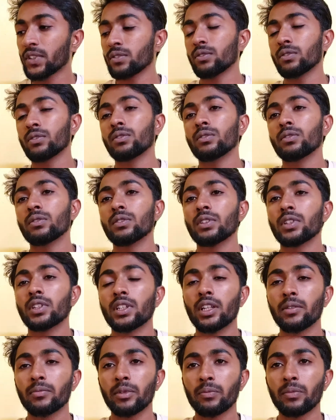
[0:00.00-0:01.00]
So
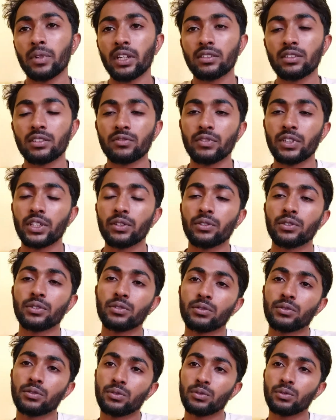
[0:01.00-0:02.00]
let me break this video
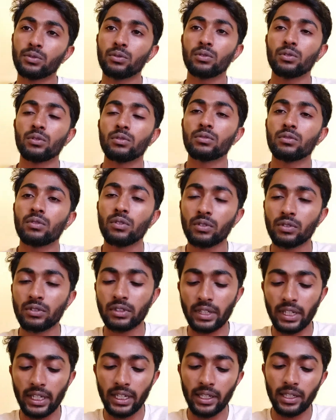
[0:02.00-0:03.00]
into two
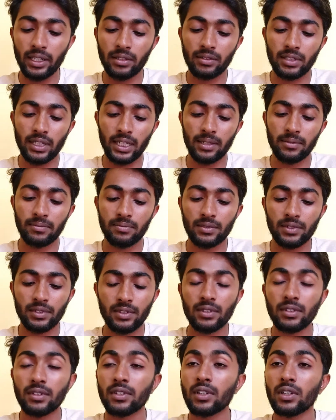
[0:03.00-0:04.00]
or three
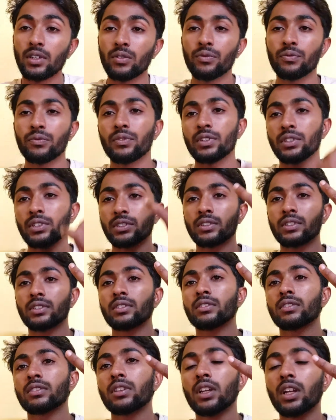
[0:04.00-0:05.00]
types. First
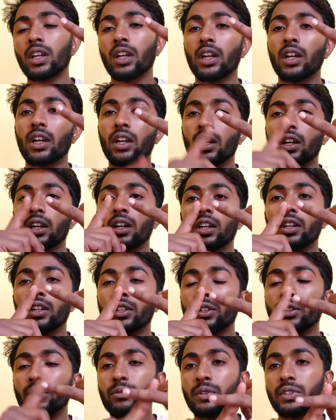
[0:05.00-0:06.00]
is
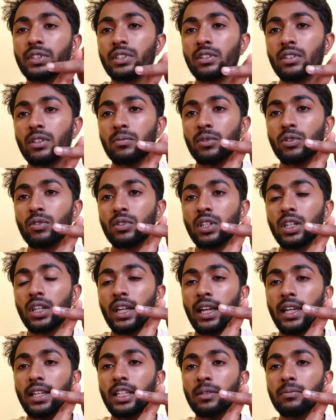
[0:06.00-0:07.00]
your question about
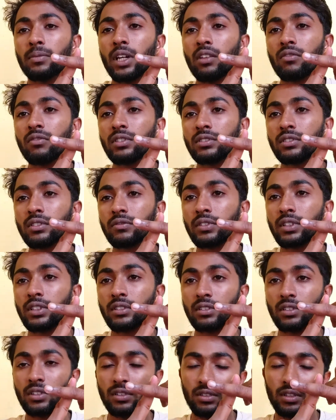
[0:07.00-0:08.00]
anti-malware
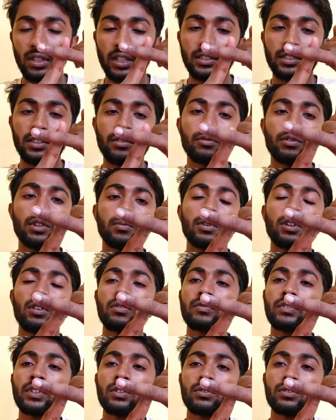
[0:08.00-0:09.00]
service executable
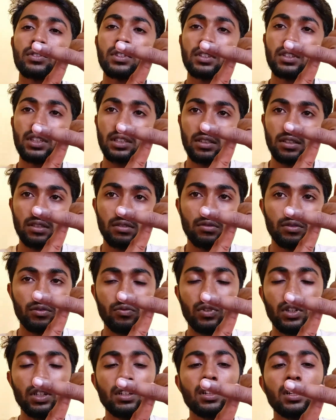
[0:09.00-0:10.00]
on Windows 10. That's a
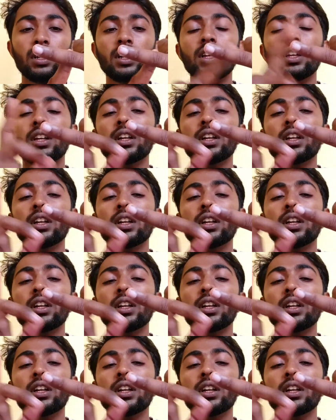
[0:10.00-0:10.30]
good one.